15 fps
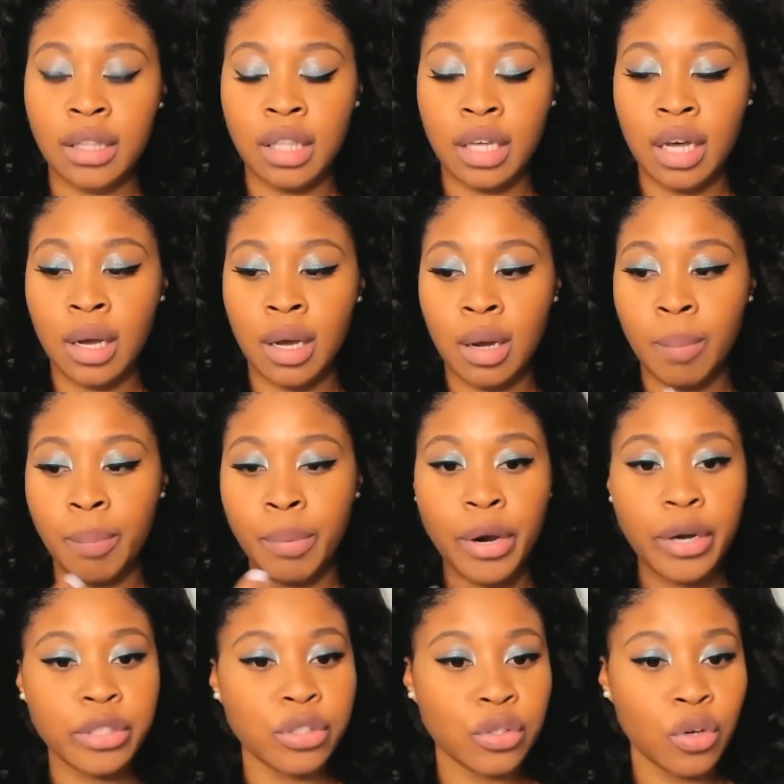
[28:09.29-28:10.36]
the
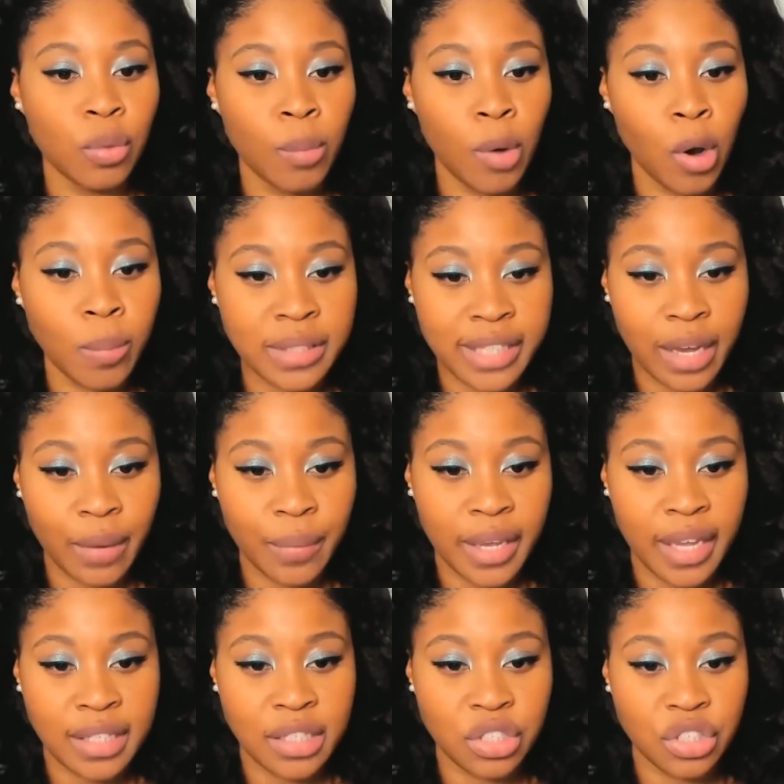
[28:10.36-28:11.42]
personal moments that we
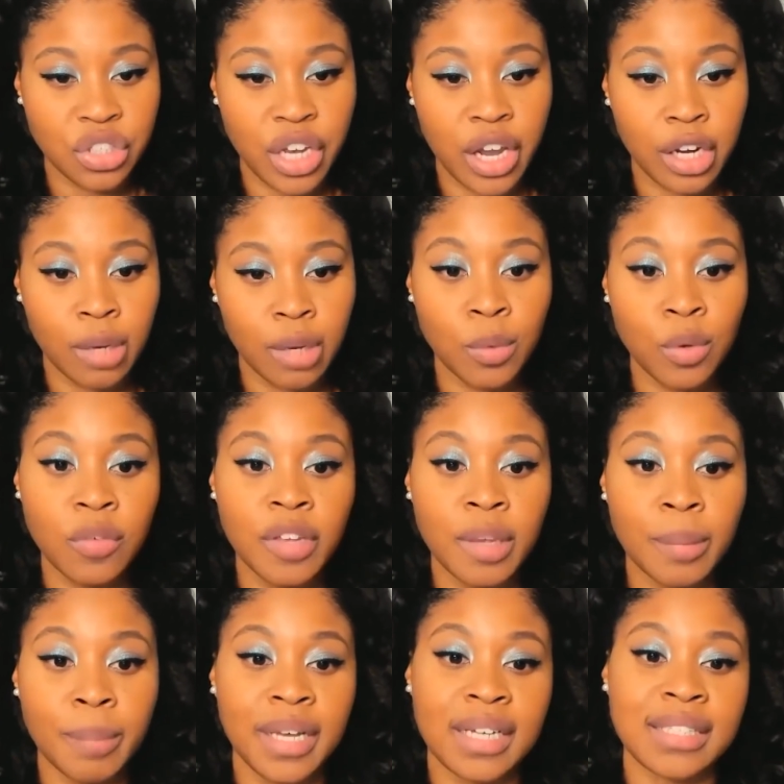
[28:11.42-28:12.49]
get to share in the
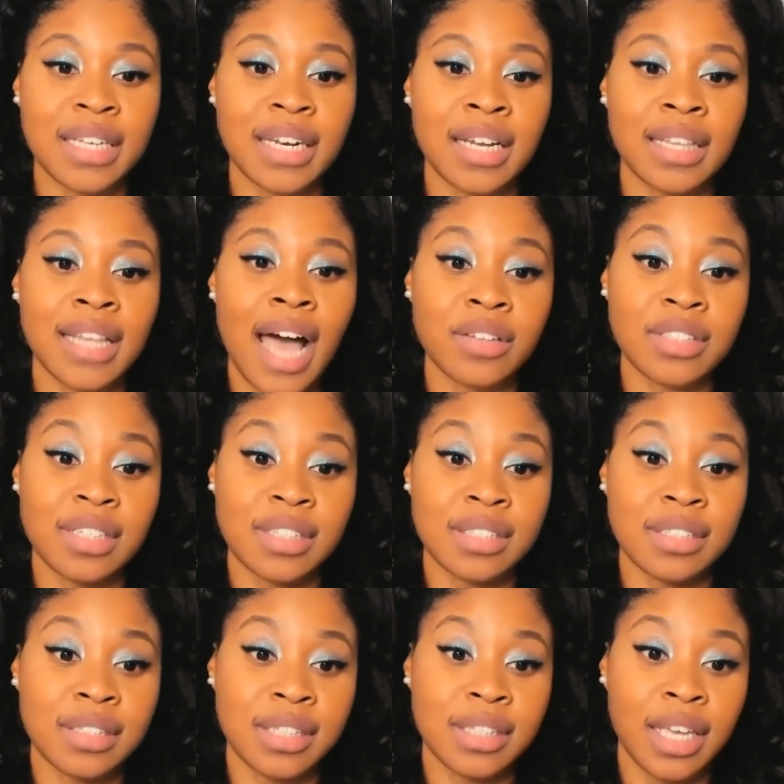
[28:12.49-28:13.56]
movie because it allows us
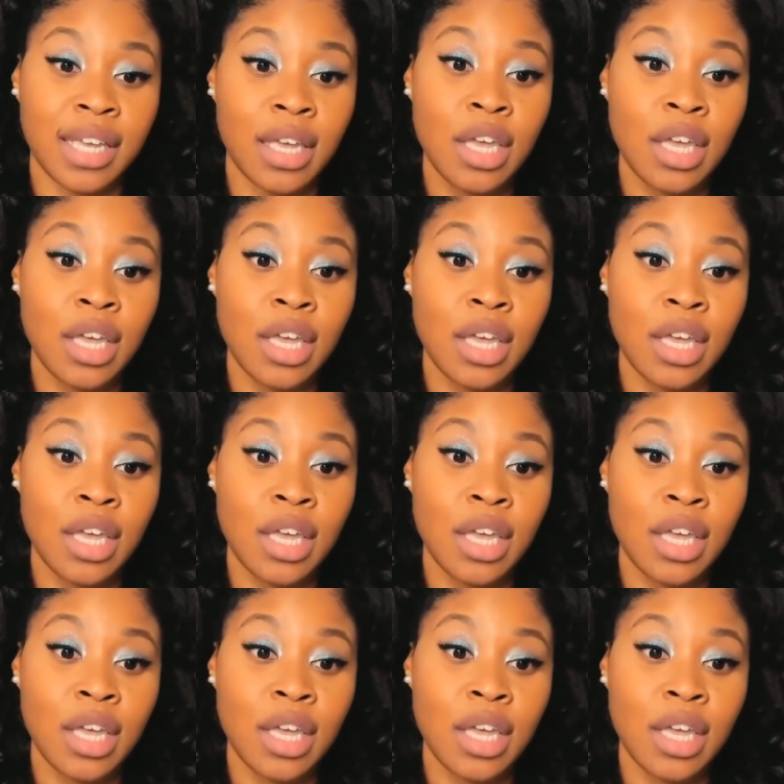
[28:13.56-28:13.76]
to see